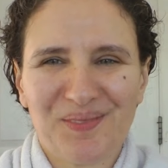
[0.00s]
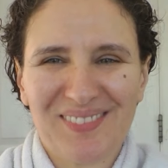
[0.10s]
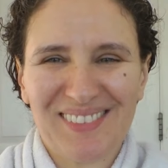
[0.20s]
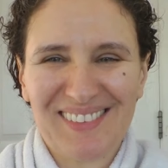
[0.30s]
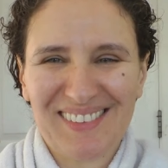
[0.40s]

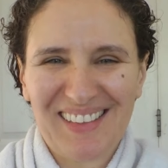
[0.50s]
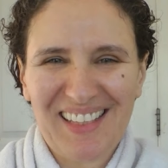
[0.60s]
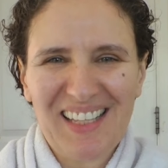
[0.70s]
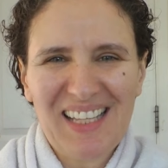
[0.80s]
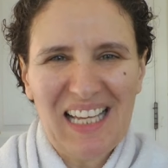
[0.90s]

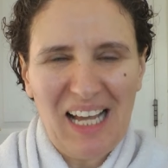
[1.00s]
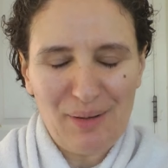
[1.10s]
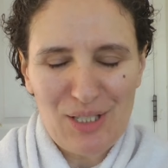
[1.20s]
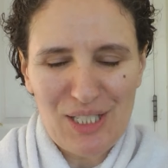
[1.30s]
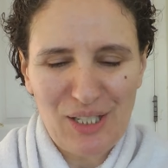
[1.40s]

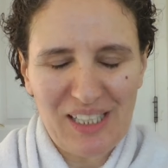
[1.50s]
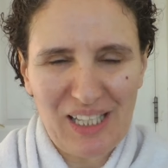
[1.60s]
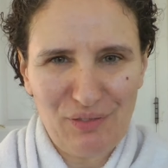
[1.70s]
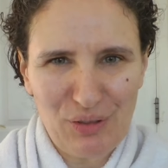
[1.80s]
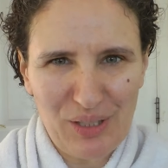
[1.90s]
I'm just going to
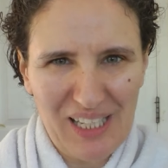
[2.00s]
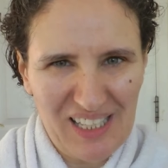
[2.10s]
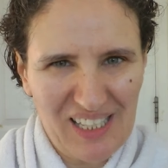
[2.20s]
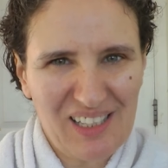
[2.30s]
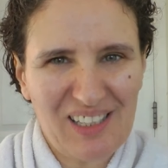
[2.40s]
give you the
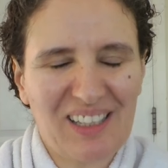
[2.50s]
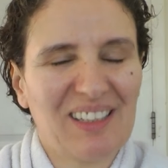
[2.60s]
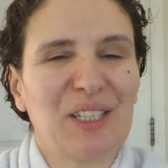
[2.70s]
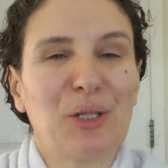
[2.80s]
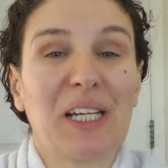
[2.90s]
in and
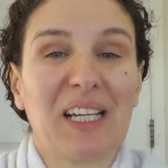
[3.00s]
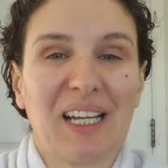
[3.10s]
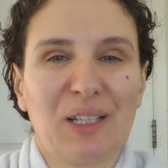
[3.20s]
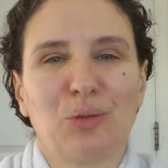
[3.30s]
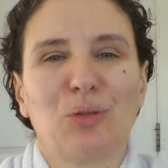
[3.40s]
then you're going to
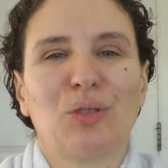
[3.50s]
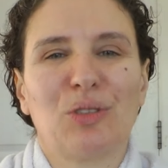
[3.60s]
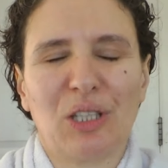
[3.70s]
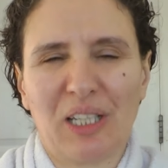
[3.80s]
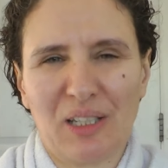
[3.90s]
count,
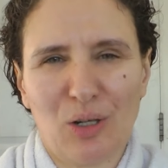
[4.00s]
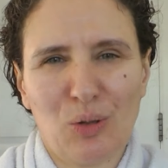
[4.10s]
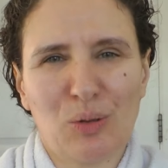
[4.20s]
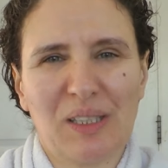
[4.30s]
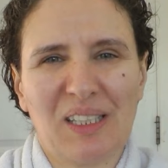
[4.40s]
you're going to
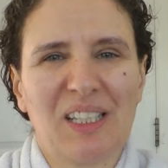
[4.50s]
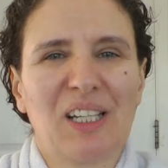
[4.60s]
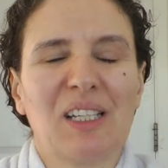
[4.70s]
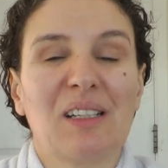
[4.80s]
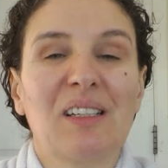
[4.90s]
hold and you're
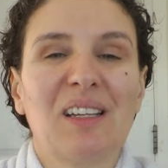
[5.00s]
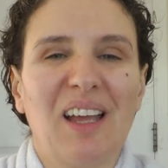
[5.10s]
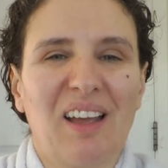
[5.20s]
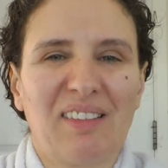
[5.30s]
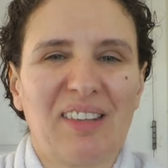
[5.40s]
going
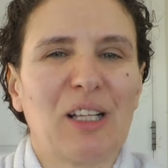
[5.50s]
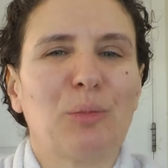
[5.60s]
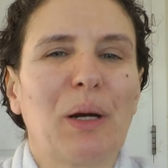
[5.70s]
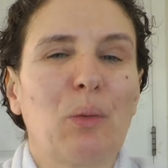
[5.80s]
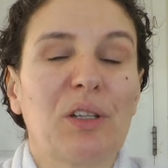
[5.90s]
to exhale.
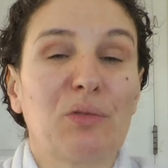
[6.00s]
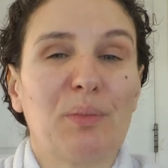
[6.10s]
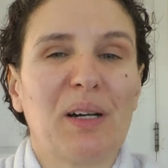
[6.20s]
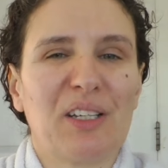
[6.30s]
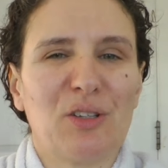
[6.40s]
But I want to
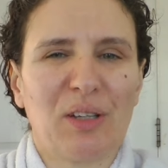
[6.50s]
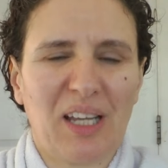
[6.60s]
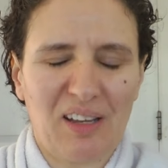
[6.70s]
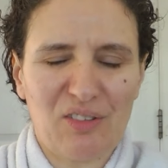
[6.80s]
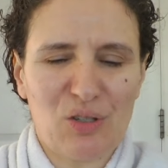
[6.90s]
remind you in
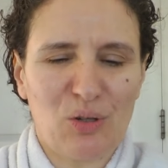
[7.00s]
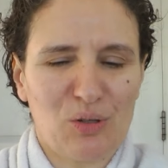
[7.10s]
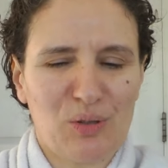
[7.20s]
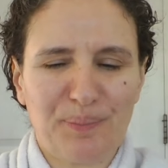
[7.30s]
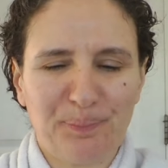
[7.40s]
case your
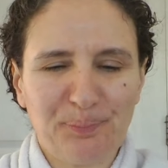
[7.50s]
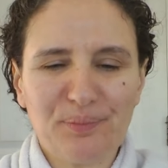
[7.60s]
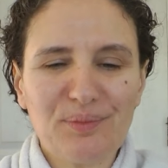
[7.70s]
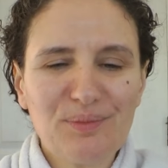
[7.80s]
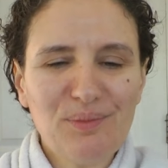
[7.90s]

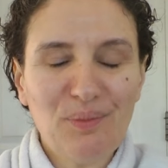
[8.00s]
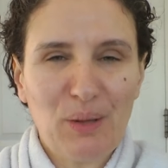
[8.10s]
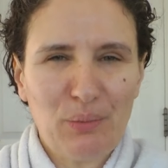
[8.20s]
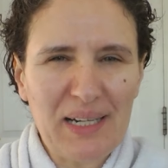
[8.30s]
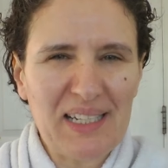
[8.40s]

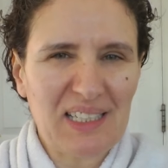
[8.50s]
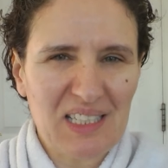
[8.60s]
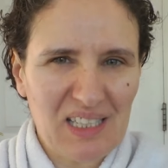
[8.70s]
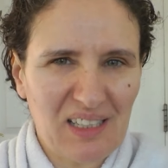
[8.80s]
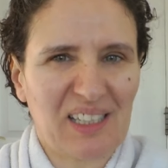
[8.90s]
breathing
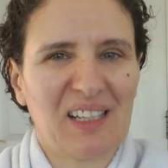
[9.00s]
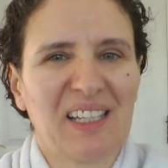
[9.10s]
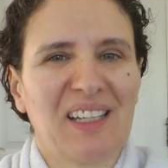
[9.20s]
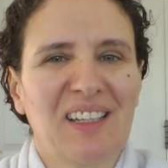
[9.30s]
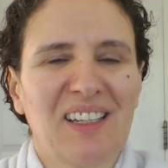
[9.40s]
is slightly